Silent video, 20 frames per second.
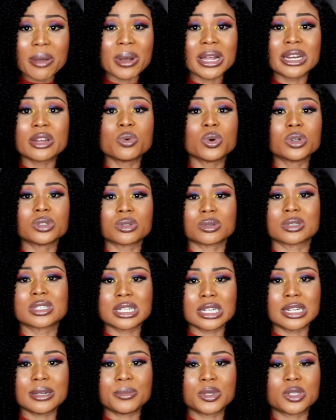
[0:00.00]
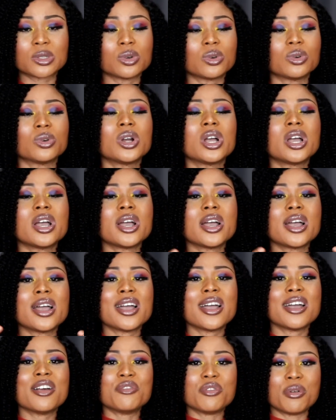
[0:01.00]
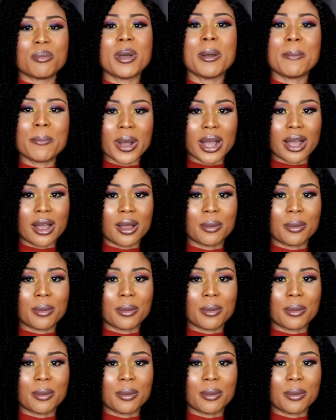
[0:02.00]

and they want to sleep. So remember,